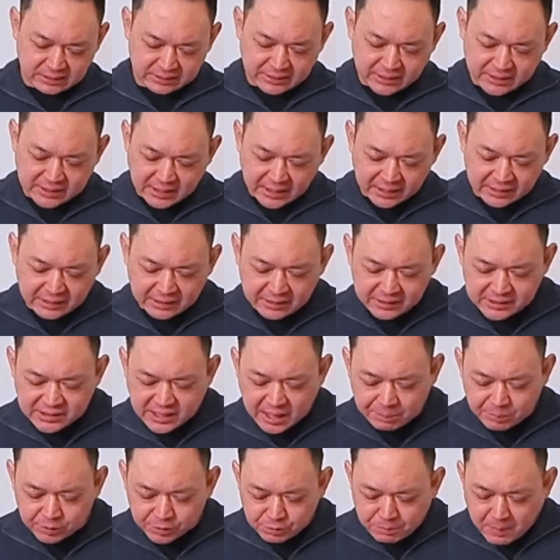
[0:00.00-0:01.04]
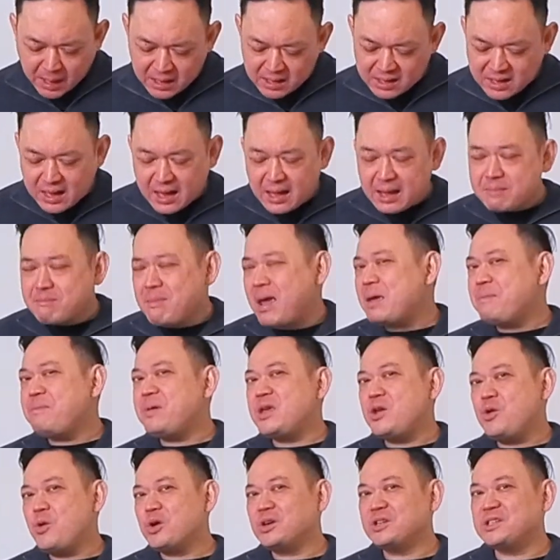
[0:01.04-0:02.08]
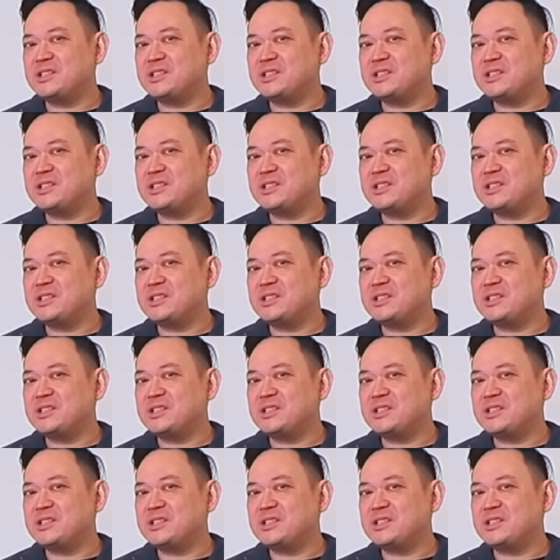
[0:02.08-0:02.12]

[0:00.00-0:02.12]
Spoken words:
Just like the disciples. Maybe you are